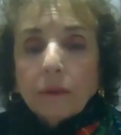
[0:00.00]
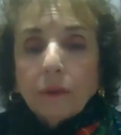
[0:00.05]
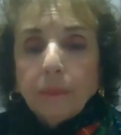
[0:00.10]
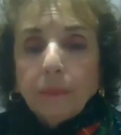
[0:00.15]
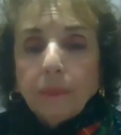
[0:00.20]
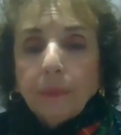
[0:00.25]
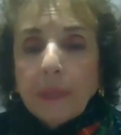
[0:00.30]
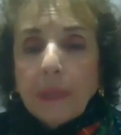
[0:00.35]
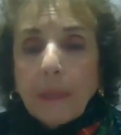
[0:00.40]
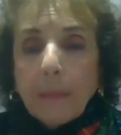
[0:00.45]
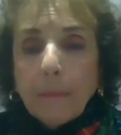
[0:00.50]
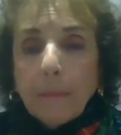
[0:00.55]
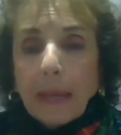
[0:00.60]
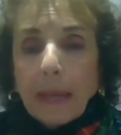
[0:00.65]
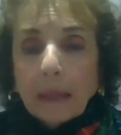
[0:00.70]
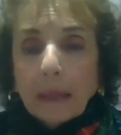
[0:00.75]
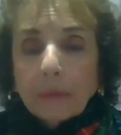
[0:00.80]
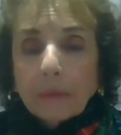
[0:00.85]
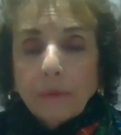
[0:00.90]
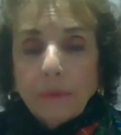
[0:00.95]
to bring them
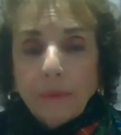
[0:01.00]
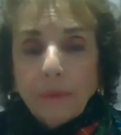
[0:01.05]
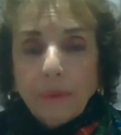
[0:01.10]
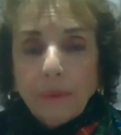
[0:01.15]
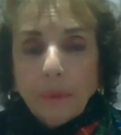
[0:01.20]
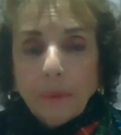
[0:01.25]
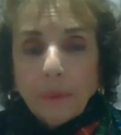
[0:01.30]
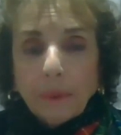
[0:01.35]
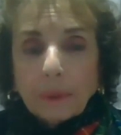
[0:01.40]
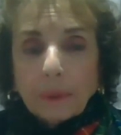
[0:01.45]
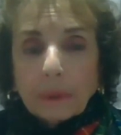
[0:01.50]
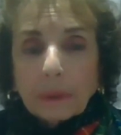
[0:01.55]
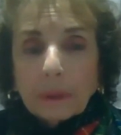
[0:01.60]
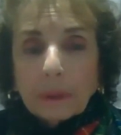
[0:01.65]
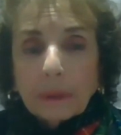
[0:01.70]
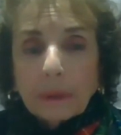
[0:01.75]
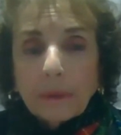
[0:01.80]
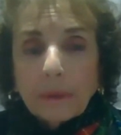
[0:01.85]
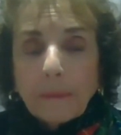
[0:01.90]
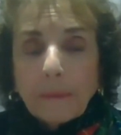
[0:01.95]
back to New York.
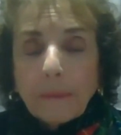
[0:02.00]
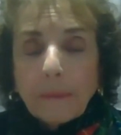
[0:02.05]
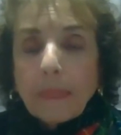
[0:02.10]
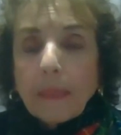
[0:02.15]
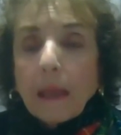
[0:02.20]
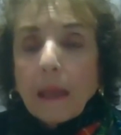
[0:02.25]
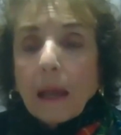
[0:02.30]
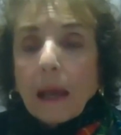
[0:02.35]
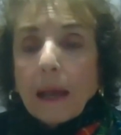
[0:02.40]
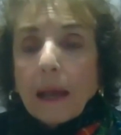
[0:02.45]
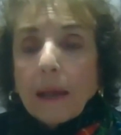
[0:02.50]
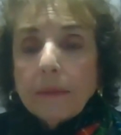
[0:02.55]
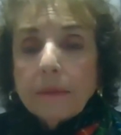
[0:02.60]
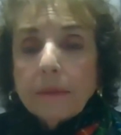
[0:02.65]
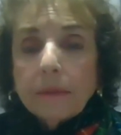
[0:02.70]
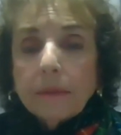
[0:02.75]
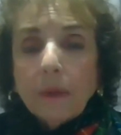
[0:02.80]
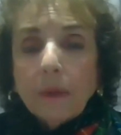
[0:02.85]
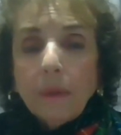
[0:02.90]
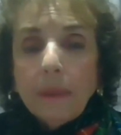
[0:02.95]

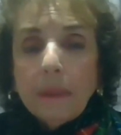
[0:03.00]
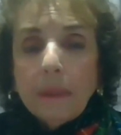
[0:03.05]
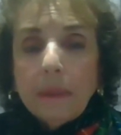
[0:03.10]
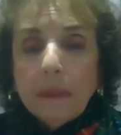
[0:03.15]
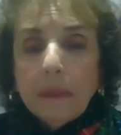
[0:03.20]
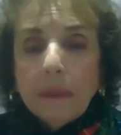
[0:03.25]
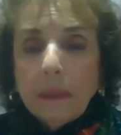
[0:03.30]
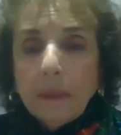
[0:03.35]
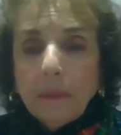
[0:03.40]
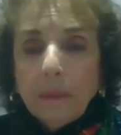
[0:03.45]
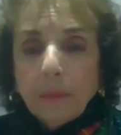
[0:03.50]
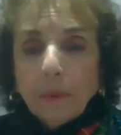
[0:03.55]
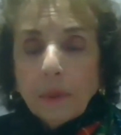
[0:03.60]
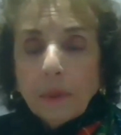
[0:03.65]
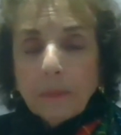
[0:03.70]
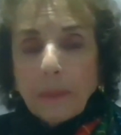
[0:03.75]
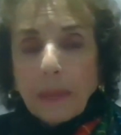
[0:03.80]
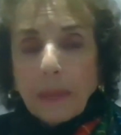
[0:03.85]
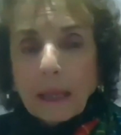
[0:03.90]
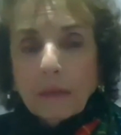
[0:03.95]
And so he did. He
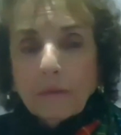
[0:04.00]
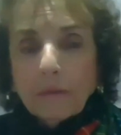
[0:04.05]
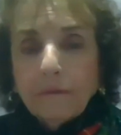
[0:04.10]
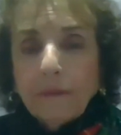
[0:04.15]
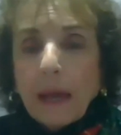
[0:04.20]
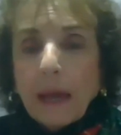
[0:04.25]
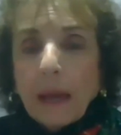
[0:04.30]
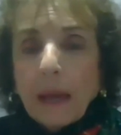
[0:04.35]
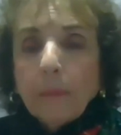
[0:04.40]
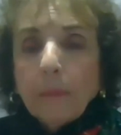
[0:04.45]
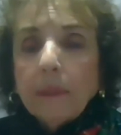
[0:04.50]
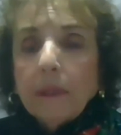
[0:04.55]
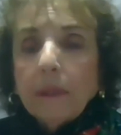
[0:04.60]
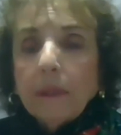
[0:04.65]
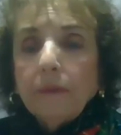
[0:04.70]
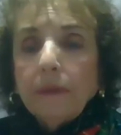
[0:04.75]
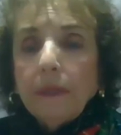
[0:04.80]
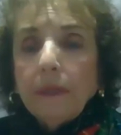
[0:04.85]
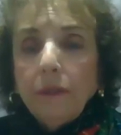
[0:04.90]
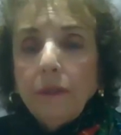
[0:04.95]
brought back a family
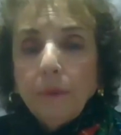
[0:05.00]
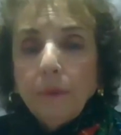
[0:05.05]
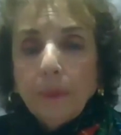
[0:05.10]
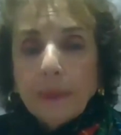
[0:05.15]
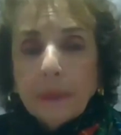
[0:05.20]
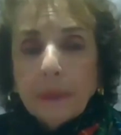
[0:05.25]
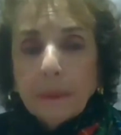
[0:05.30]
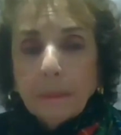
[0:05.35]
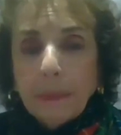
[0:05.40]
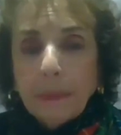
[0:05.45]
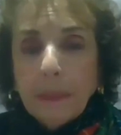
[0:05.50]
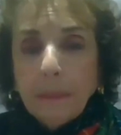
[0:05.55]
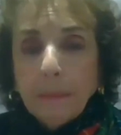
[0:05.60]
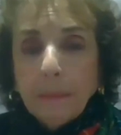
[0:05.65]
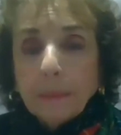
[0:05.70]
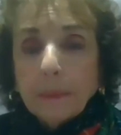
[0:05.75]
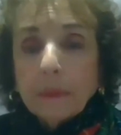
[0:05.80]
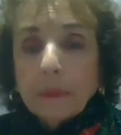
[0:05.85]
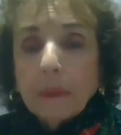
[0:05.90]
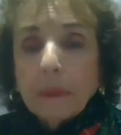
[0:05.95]
of Inuit
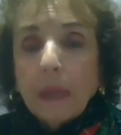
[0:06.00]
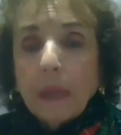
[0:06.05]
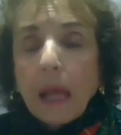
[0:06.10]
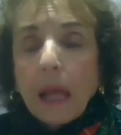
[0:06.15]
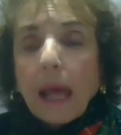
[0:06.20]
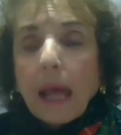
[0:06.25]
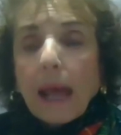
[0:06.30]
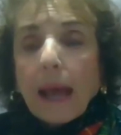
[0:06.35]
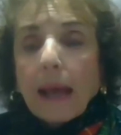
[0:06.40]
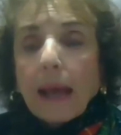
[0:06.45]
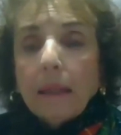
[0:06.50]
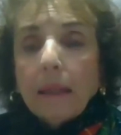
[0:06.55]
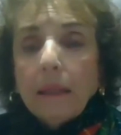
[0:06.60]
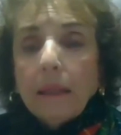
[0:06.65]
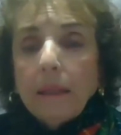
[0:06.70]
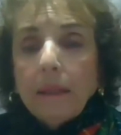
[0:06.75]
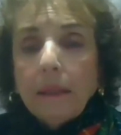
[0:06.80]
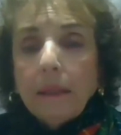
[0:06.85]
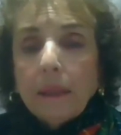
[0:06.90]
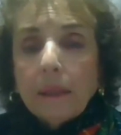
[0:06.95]
people, and
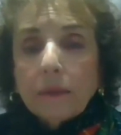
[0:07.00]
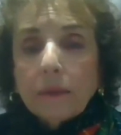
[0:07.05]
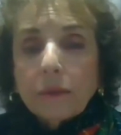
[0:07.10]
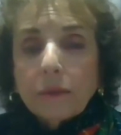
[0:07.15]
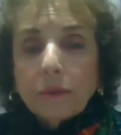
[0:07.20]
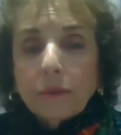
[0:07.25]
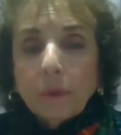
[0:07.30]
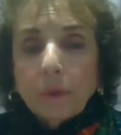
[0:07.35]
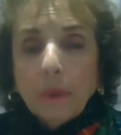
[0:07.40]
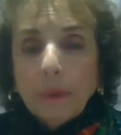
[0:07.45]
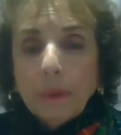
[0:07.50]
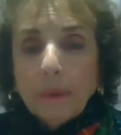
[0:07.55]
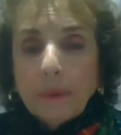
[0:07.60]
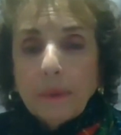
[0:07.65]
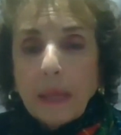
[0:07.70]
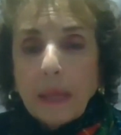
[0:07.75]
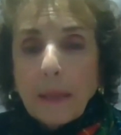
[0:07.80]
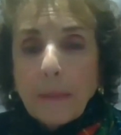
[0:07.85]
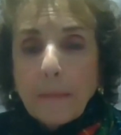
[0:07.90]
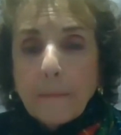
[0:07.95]
he
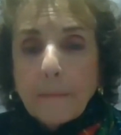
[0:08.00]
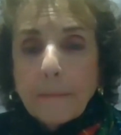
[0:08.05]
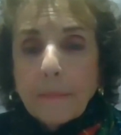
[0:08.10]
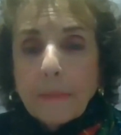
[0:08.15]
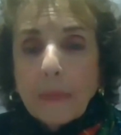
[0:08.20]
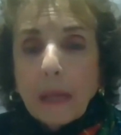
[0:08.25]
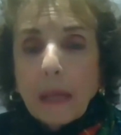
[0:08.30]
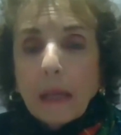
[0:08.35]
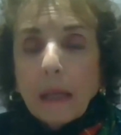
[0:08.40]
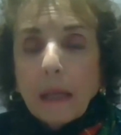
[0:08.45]
installed them